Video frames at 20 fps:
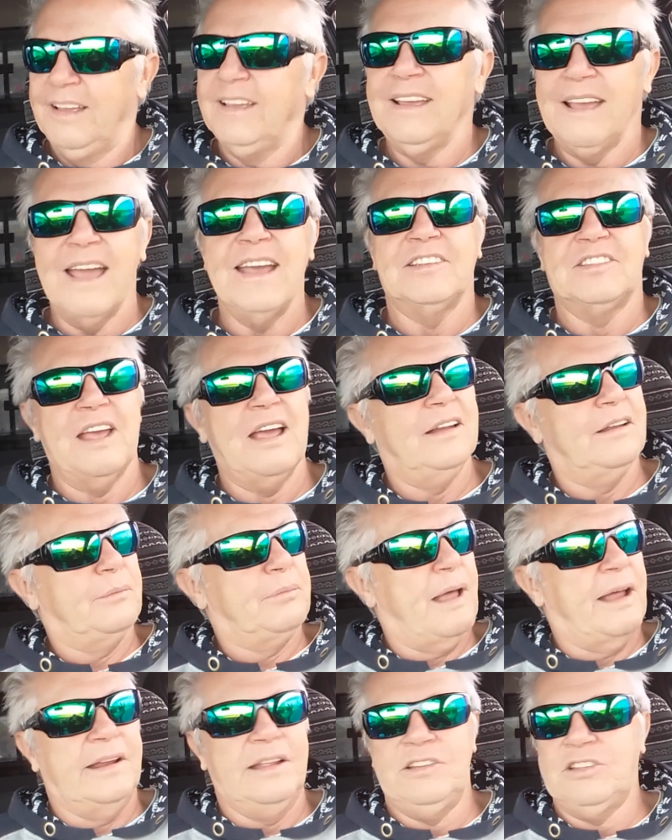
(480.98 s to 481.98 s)
Yeah, down the
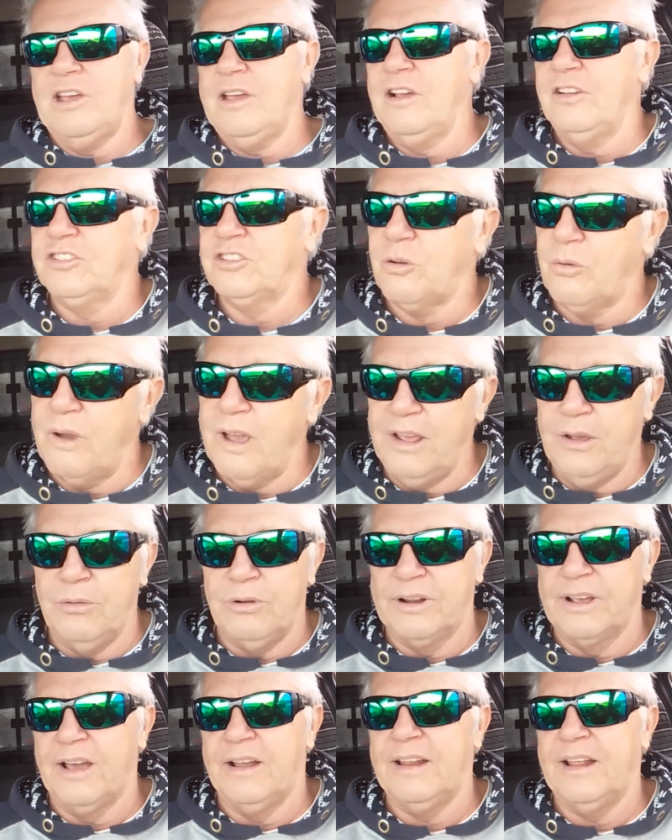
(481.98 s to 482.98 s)
bloody town square. You
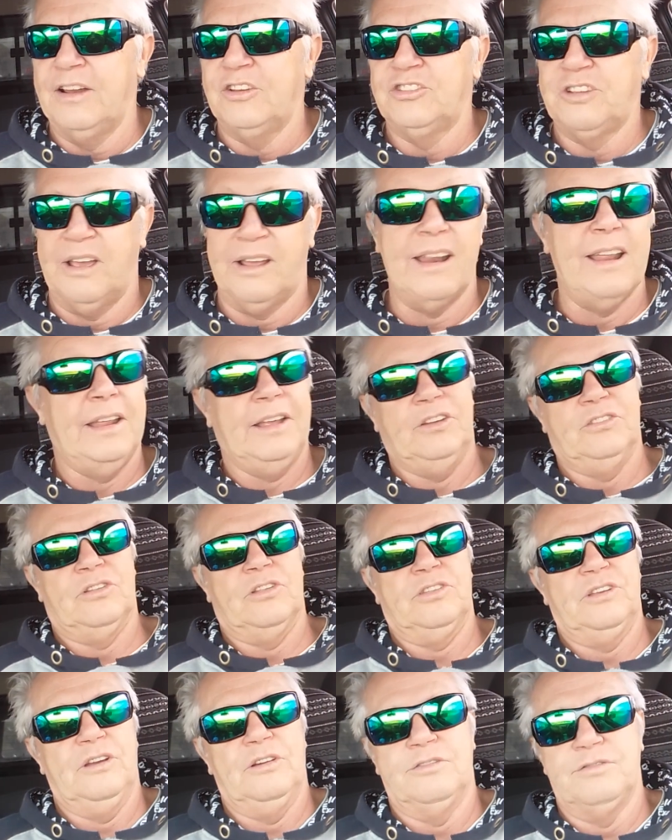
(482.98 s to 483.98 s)
want to go down and check it out? He goes, I
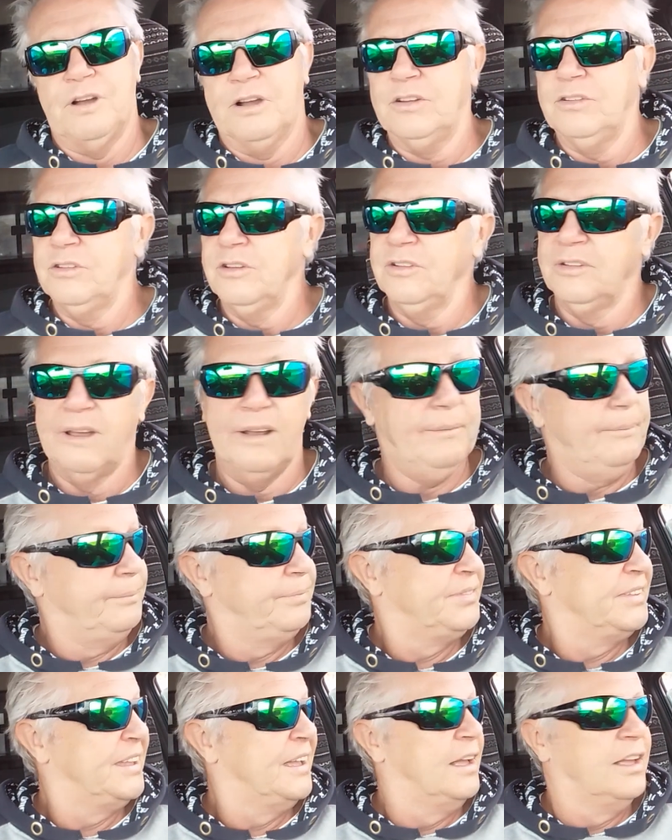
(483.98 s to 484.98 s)
think I'll fucking do that.
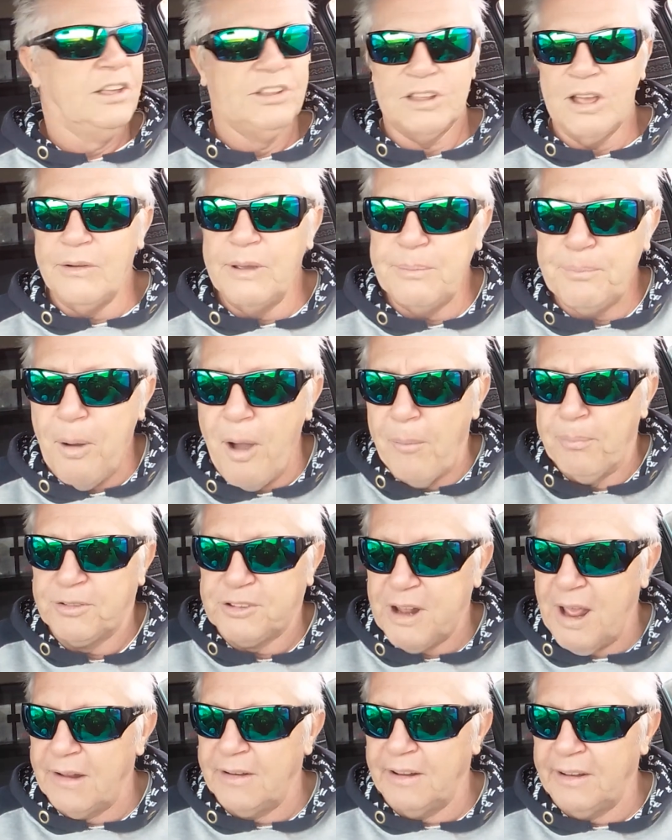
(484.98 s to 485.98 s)
So he pops
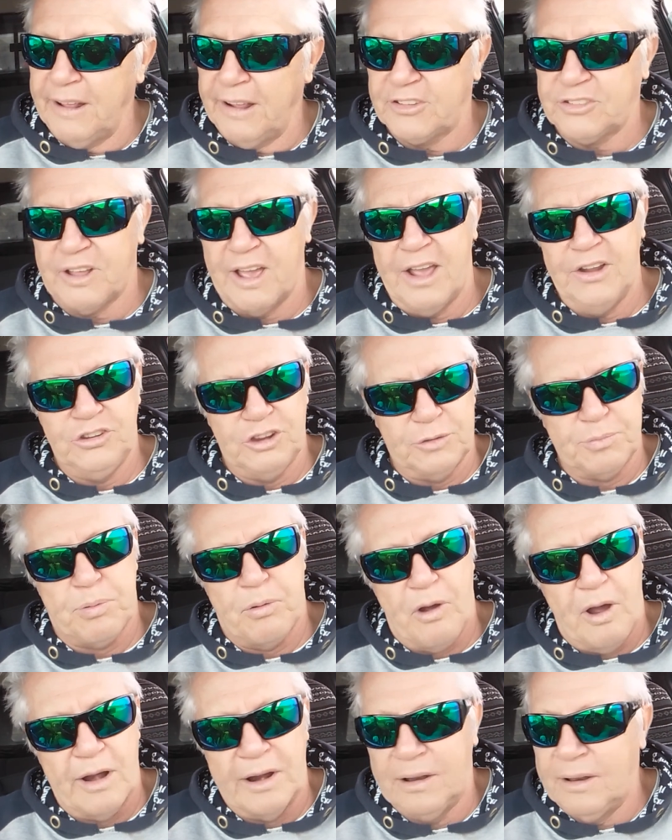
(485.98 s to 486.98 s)
down the next day, just
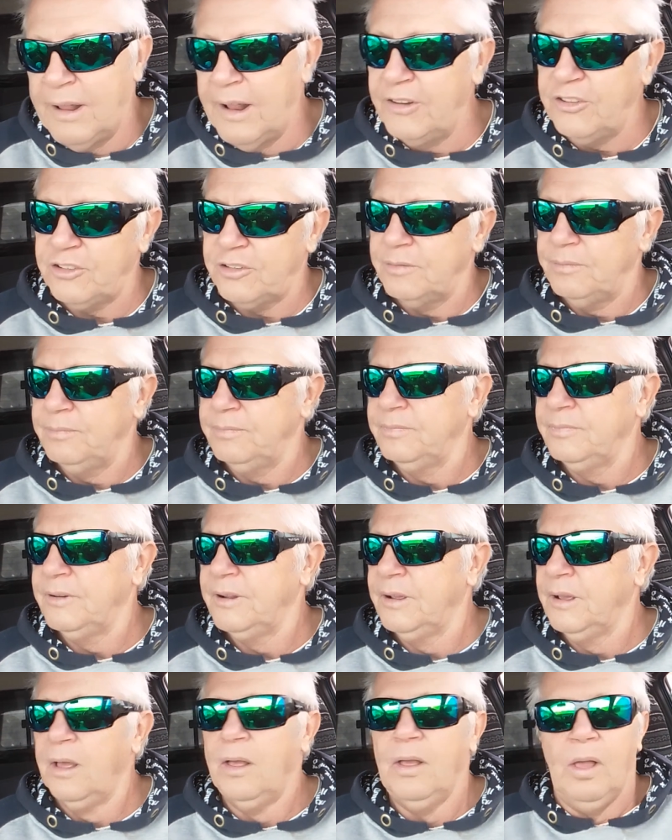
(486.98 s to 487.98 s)
prior to lunch.
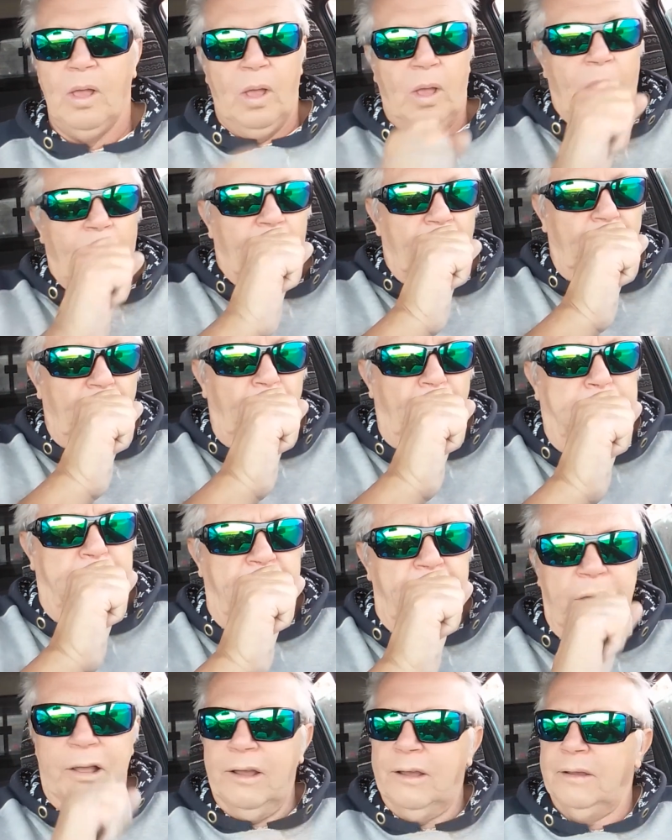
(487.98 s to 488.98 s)

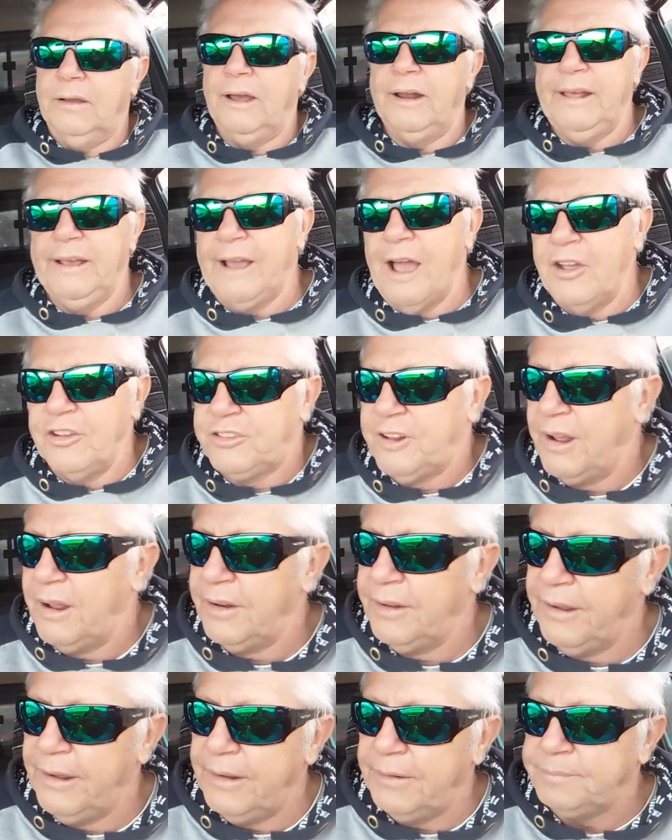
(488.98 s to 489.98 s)
And he goes
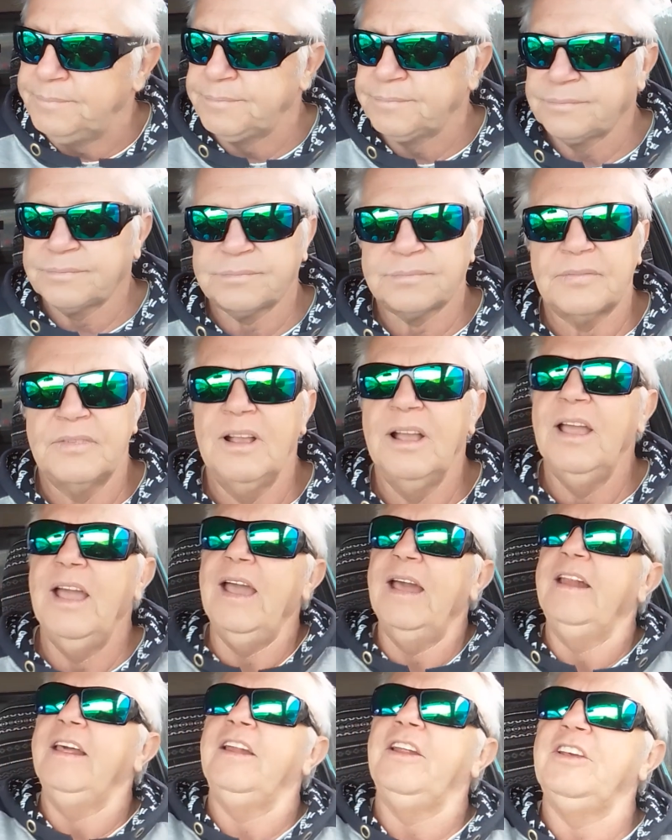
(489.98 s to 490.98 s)
down there
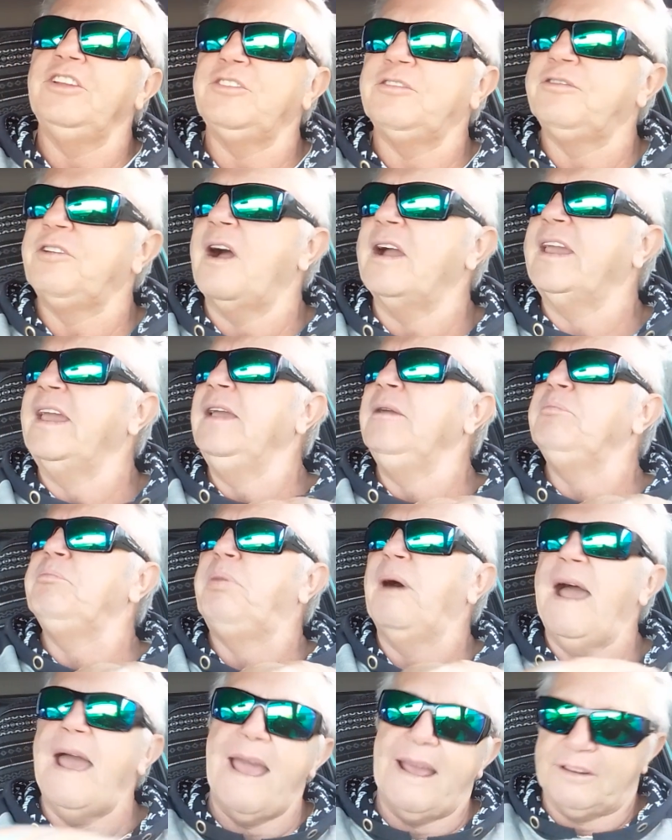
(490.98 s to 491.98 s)
and it is fucking
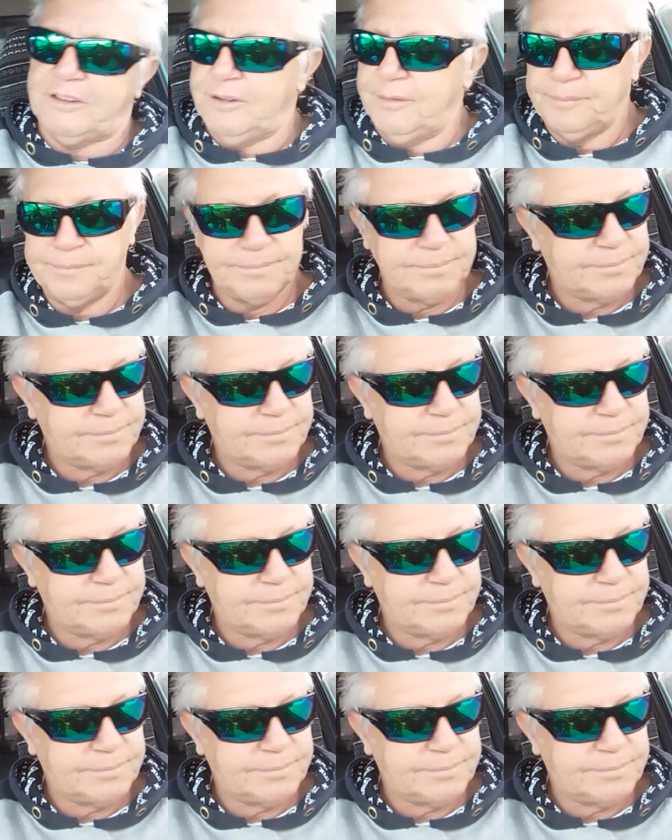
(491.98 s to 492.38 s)
packed.